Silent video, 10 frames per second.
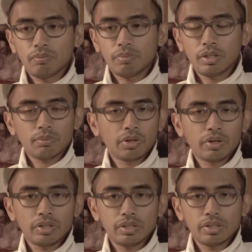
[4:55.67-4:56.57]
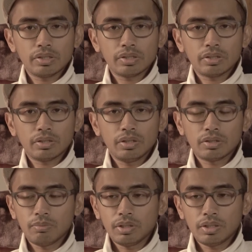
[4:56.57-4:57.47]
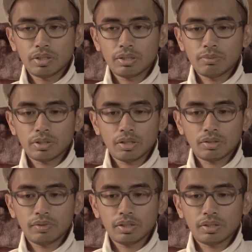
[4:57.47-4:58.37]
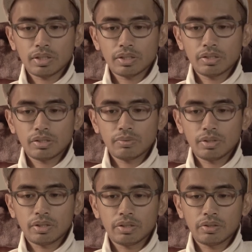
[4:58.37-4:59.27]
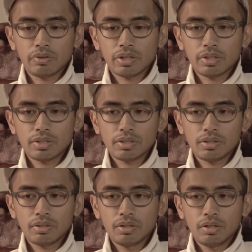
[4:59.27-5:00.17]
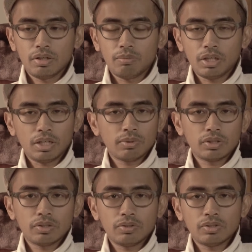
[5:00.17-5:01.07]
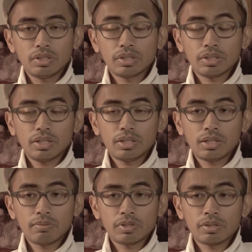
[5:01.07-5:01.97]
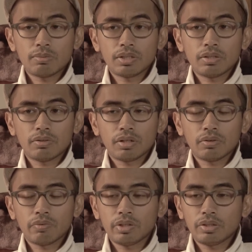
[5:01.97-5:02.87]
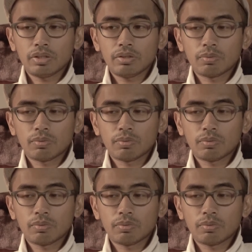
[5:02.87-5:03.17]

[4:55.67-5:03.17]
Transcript: be a part of these intermediate cinematography classes with the undergrads and being able to use these steady cams has been like really